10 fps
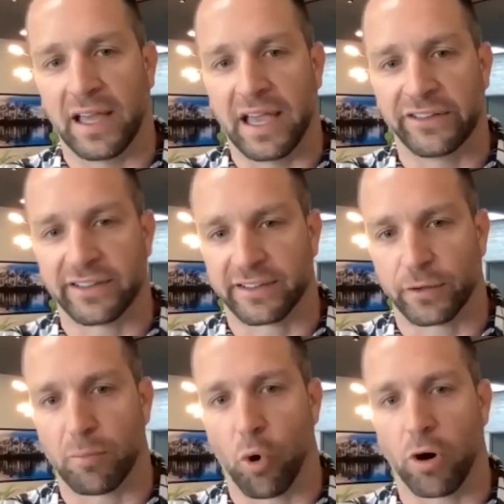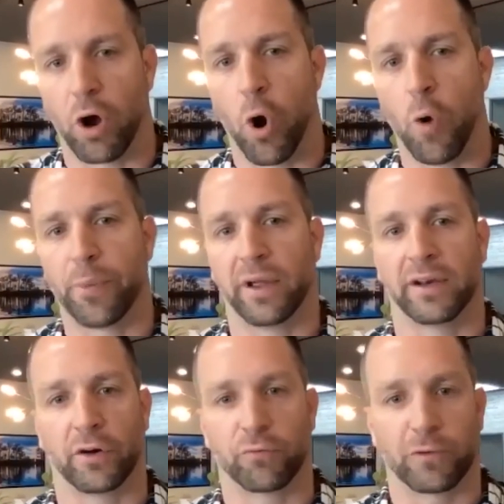agents are more
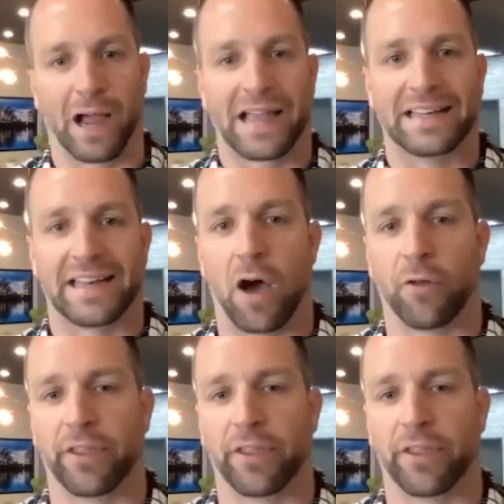open right now